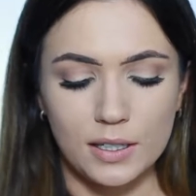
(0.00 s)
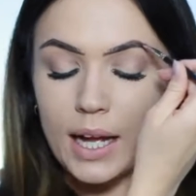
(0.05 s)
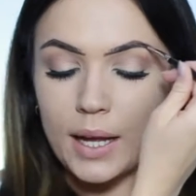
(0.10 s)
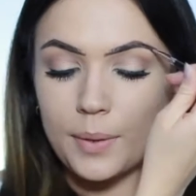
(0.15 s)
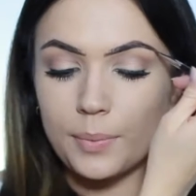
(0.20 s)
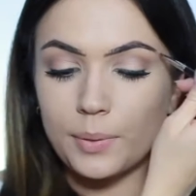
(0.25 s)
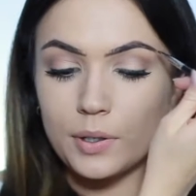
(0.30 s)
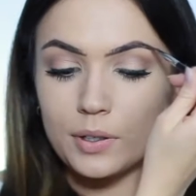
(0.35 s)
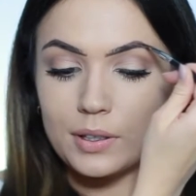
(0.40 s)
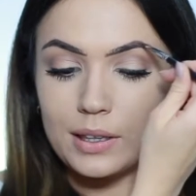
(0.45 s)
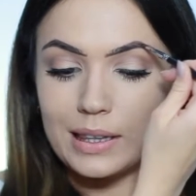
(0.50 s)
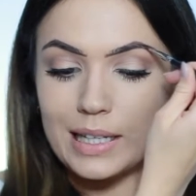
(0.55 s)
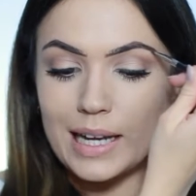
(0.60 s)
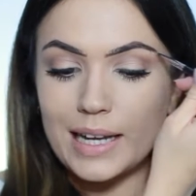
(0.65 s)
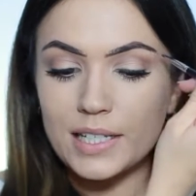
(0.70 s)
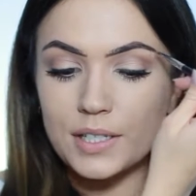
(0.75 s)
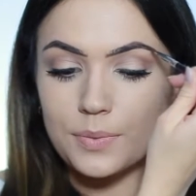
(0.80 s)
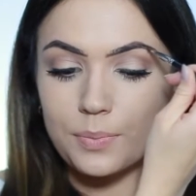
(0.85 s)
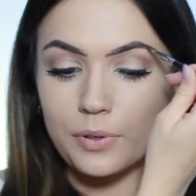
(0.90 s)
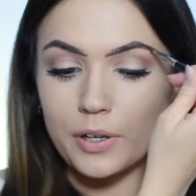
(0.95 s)
I put
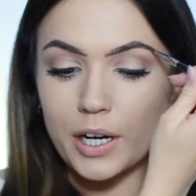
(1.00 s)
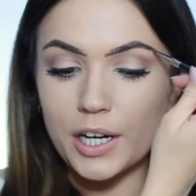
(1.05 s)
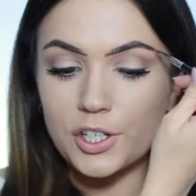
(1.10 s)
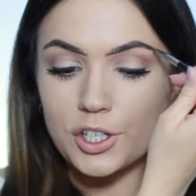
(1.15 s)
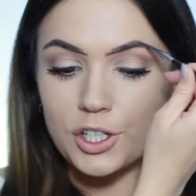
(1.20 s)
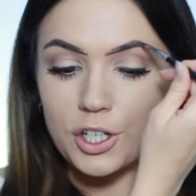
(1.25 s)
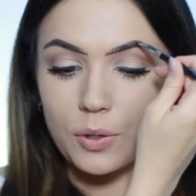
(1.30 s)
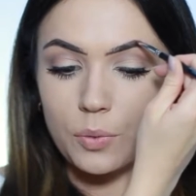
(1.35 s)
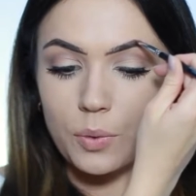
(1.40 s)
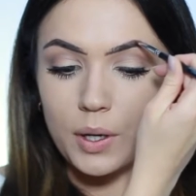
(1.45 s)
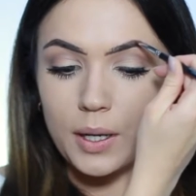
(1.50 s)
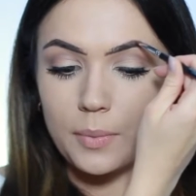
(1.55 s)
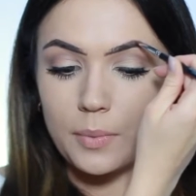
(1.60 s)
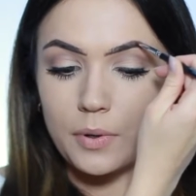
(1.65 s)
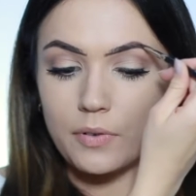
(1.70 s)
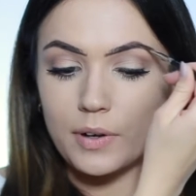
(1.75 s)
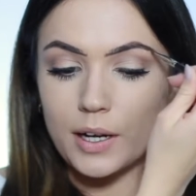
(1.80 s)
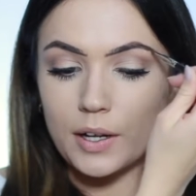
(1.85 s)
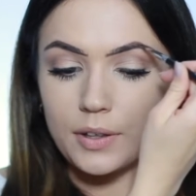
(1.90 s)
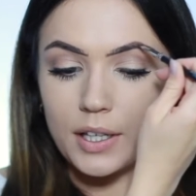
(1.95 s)
less pressure when I'm
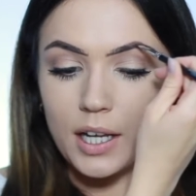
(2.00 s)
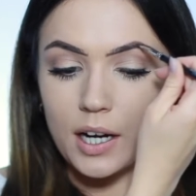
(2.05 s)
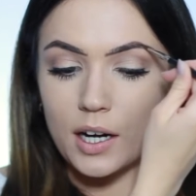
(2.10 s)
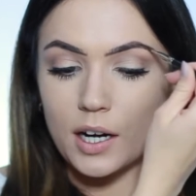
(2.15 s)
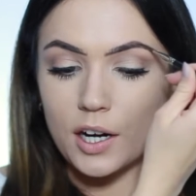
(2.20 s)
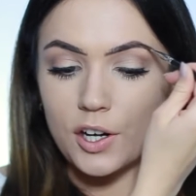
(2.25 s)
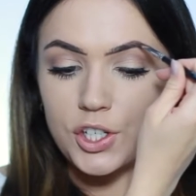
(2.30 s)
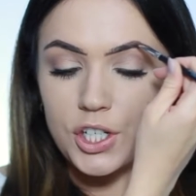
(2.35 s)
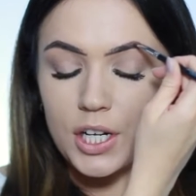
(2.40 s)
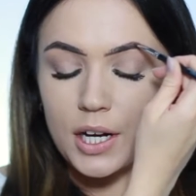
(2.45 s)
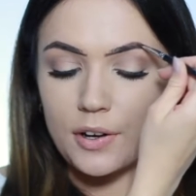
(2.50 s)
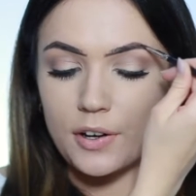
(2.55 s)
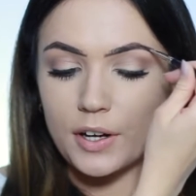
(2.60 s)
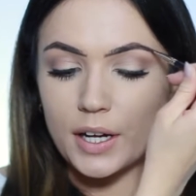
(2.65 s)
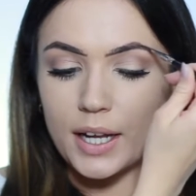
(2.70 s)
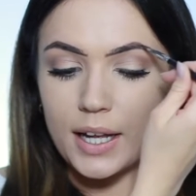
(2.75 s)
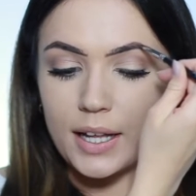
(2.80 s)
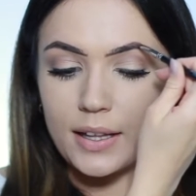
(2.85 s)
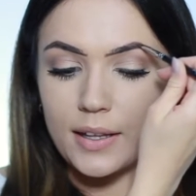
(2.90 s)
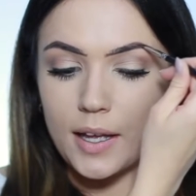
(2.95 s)
around the arch
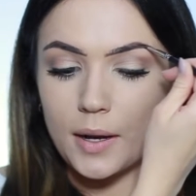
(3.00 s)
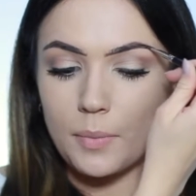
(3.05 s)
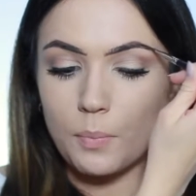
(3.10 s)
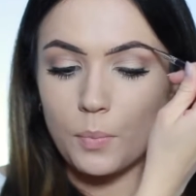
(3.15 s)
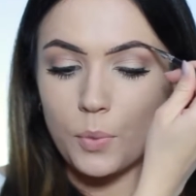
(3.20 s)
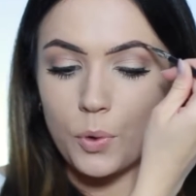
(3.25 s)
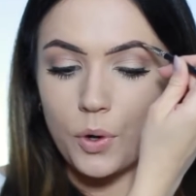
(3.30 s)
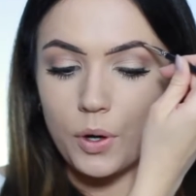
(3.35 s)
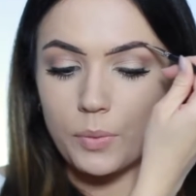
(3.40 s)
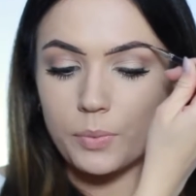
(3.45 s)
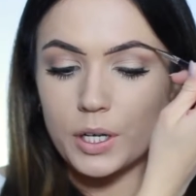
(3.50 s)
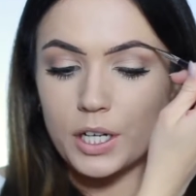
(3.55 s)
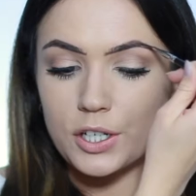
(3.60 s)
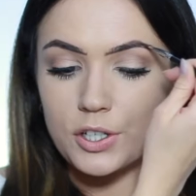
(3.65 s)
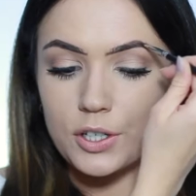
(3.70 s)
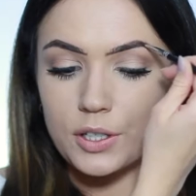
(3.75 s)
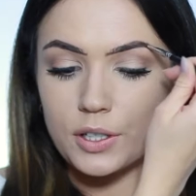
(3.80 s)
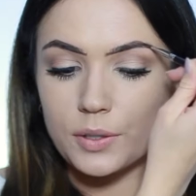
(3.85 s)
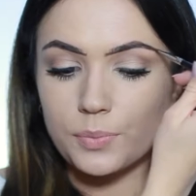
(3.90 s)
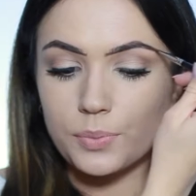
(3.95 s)
area and then more
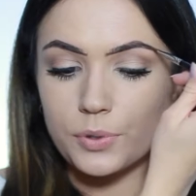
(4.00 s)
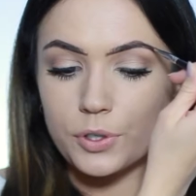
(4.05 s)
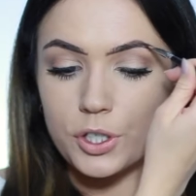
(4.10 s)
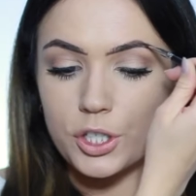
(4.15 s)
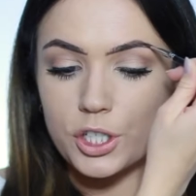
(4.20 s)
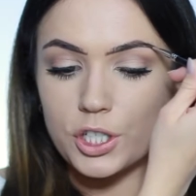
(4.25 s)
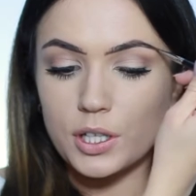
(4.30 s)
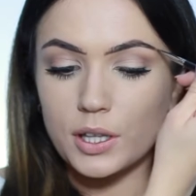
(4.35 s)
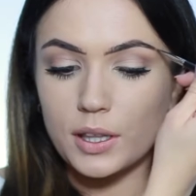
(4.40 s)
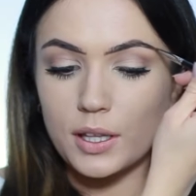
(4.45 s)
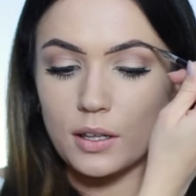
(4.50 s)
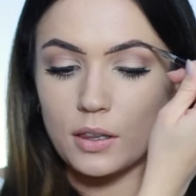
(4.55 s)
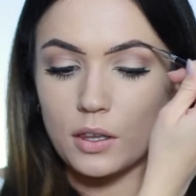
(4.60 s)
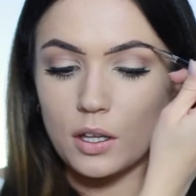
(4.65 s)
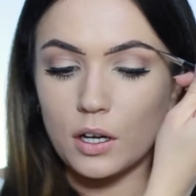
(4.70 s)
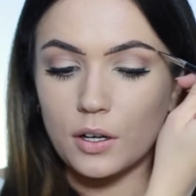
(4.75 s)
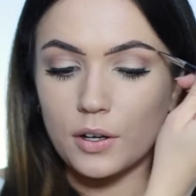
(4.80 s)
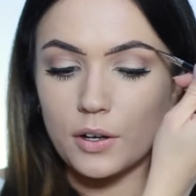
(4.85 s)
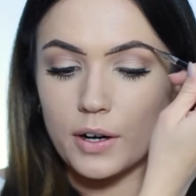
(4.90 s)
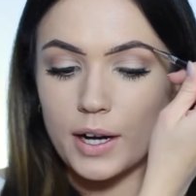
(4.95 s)
pressure on the brush the
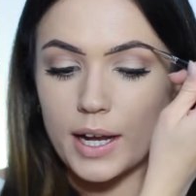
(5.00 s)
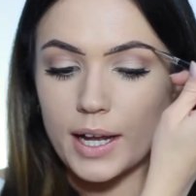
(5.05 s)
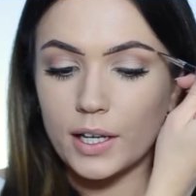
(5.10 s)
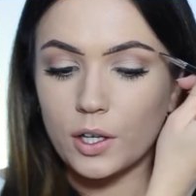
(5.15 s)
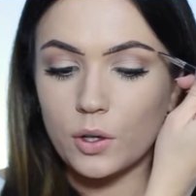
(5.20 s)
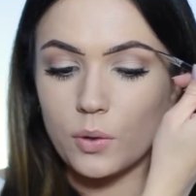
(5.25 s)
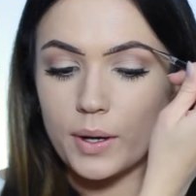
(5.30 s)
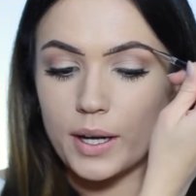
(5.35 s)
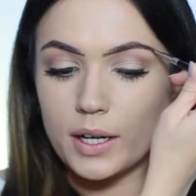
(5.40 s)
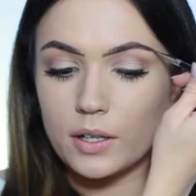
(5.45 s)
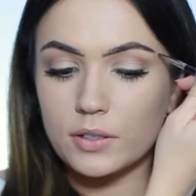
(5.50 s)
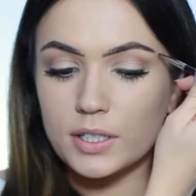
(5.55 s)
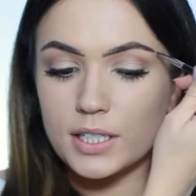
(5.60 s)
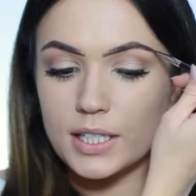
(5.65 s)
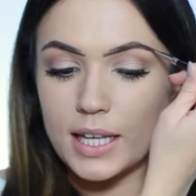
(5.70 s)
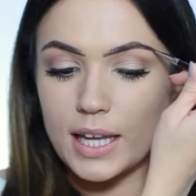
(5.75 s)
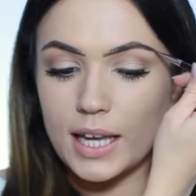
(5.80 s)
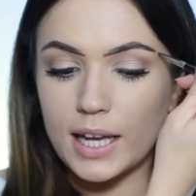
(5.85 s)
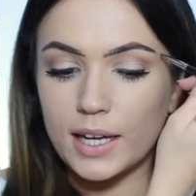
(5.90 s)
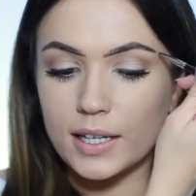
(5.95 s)
longer I go out to
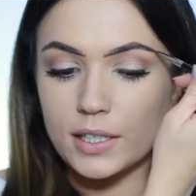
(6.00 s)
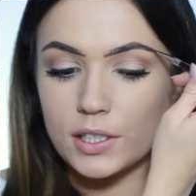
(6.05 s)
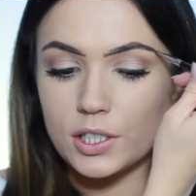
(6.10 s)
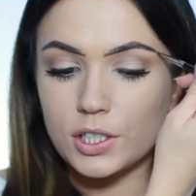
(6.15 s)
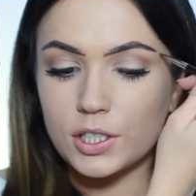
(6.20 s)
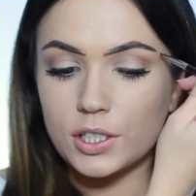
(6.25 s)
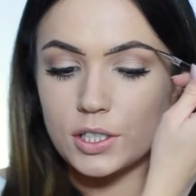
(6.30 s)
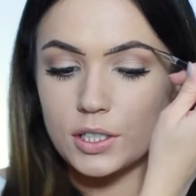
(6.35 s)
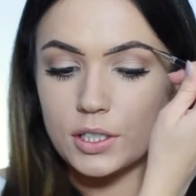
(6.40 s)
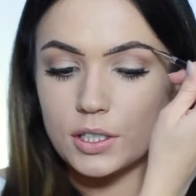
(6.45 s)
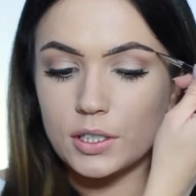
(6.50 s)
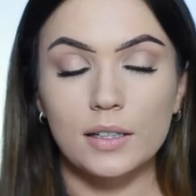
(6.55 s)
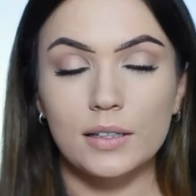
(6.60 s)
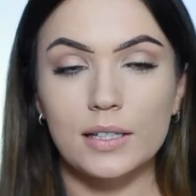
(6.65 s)
the edge.